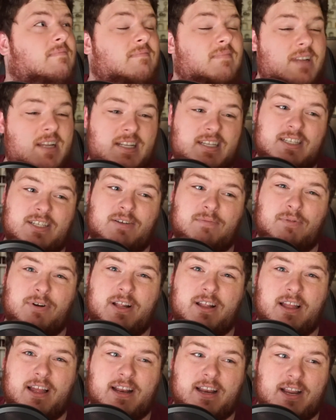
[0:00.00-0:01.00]
Still pretty
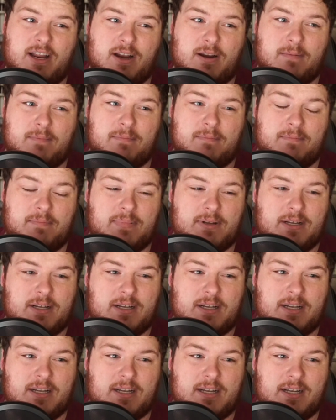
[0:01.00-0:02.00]
light in here,
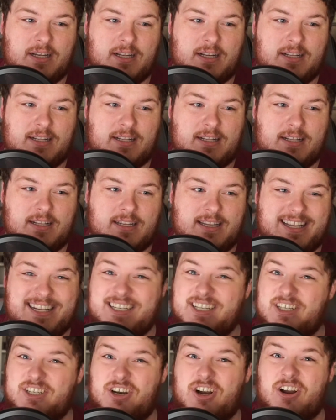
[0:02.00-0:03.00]
but it's
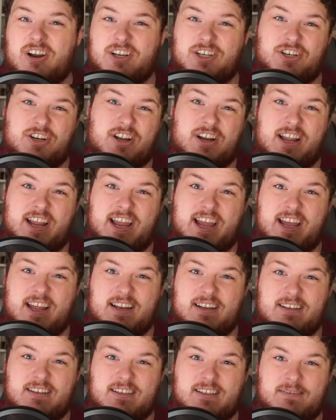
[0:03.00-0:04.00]
as dark as you're gonna get.
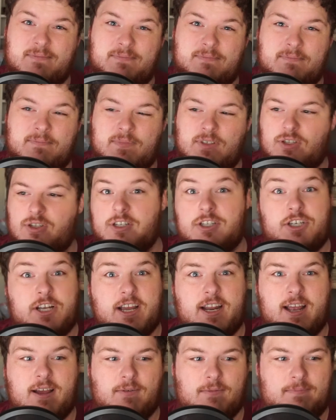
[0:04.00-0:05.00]
So let's check it
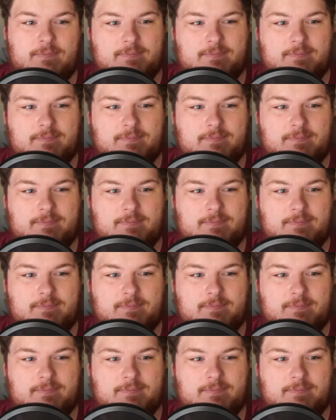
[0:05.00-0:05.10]
out.